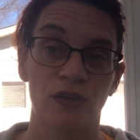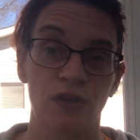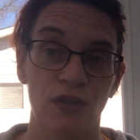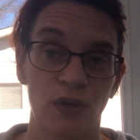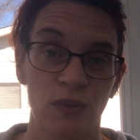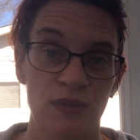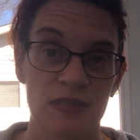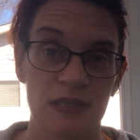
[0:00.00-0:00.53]

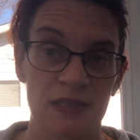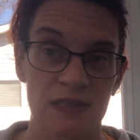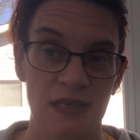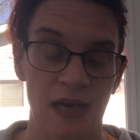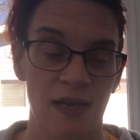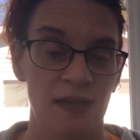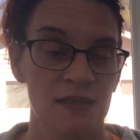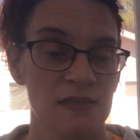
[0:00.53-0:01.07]
close
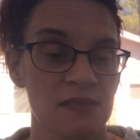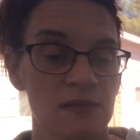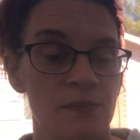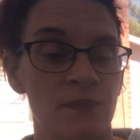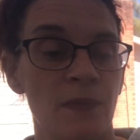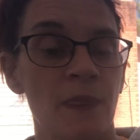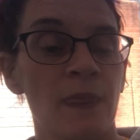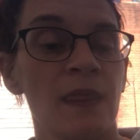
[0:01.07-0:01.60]
dies.
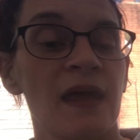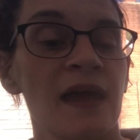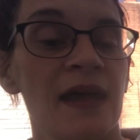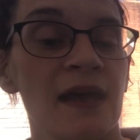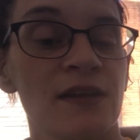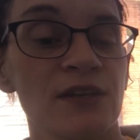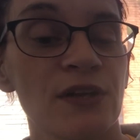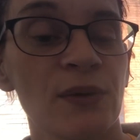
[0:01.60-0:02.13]

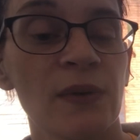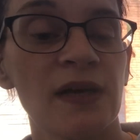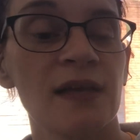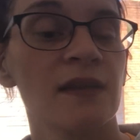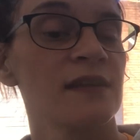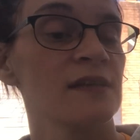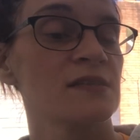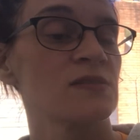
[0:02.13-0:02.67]
And you know
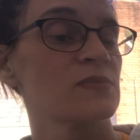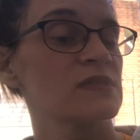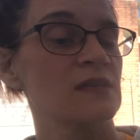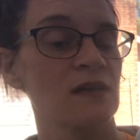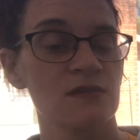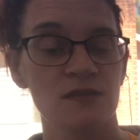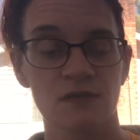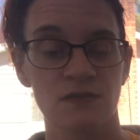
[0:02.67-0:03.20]
what? This was
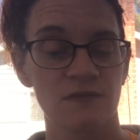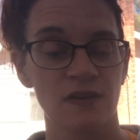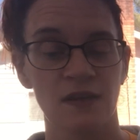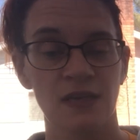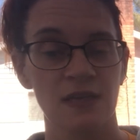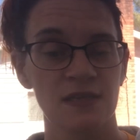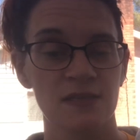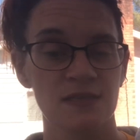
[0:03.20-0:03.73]
also
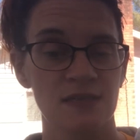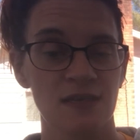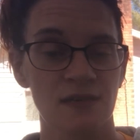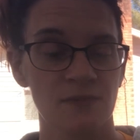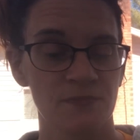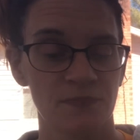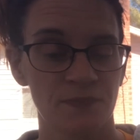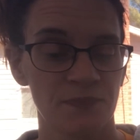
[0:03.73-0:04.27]
very
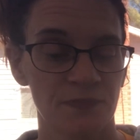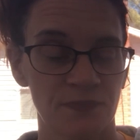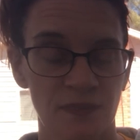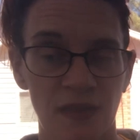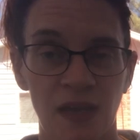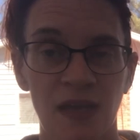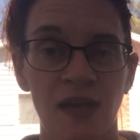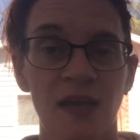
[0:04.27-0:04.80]
easy.
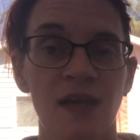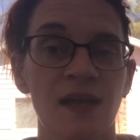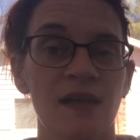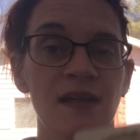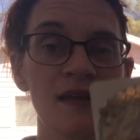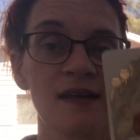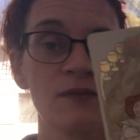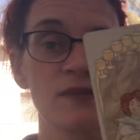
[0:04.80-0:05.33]

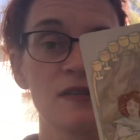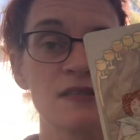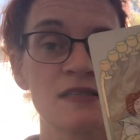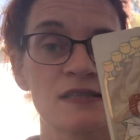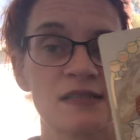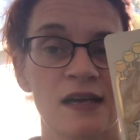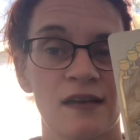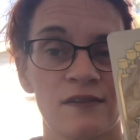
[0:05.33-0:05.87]
It was
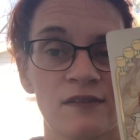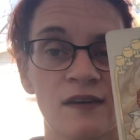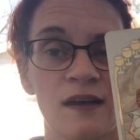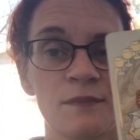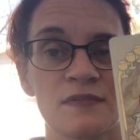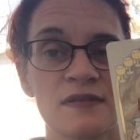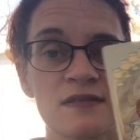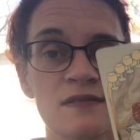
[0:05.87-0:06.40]
the 10 of
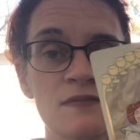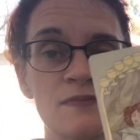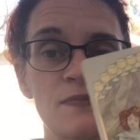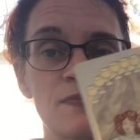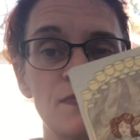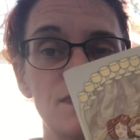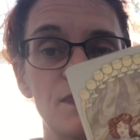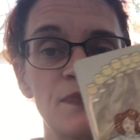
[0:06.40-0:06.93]
cups.
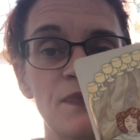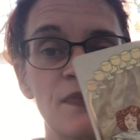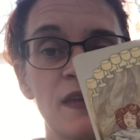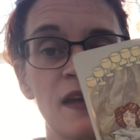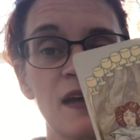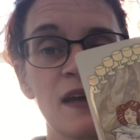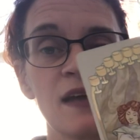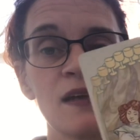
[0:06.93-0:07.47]

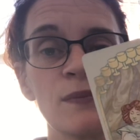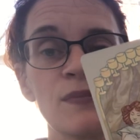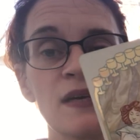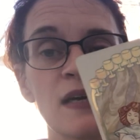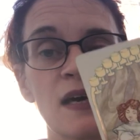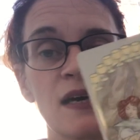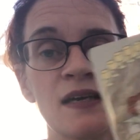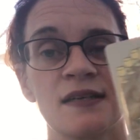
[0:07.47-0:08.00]

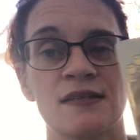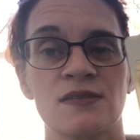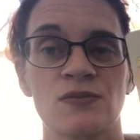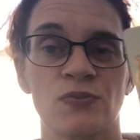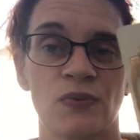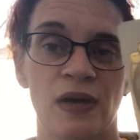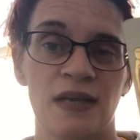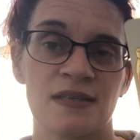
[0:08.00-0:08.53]

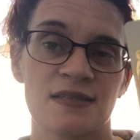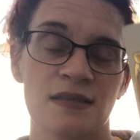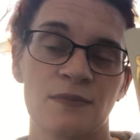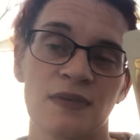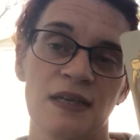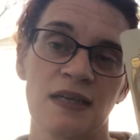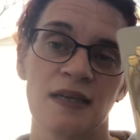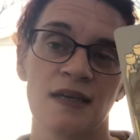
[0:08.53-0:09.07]
Because when
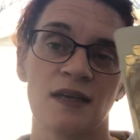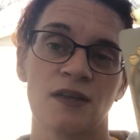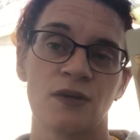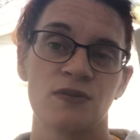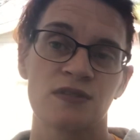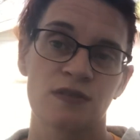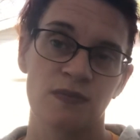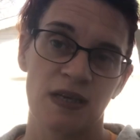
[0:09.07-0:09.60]
somebody
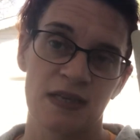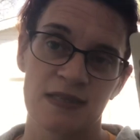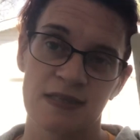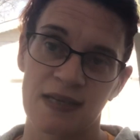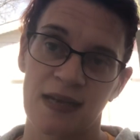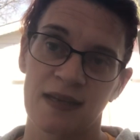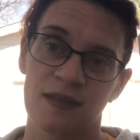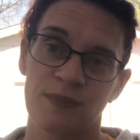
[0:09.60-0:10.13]
close to me has
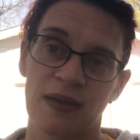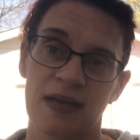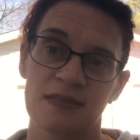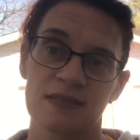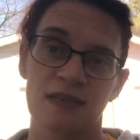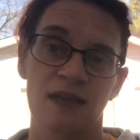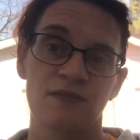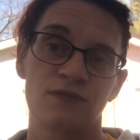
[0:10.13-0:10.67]
died in the
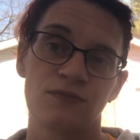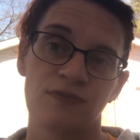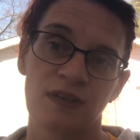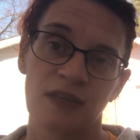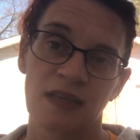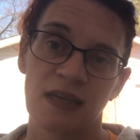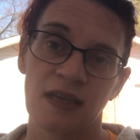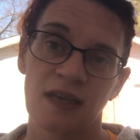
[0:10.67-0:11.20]
past, I've
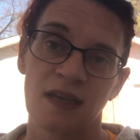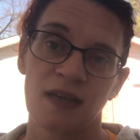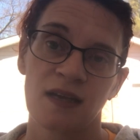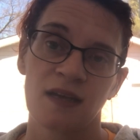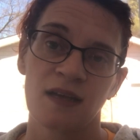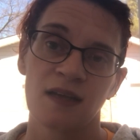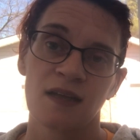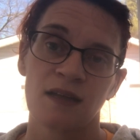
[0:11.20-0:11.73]
really
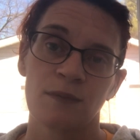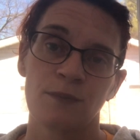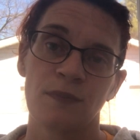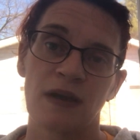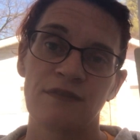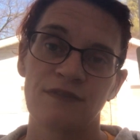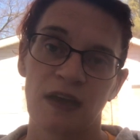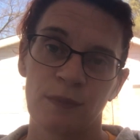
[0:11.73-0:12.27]

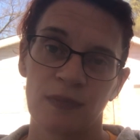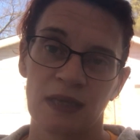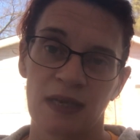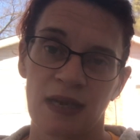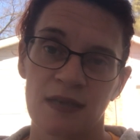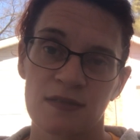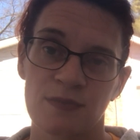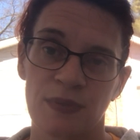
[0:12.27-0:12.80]
my family
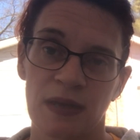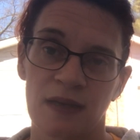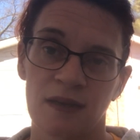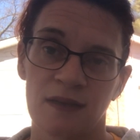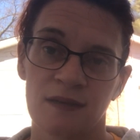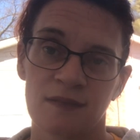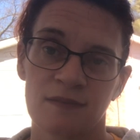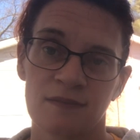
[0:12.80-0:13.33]
has
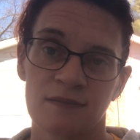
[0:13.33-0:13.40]
been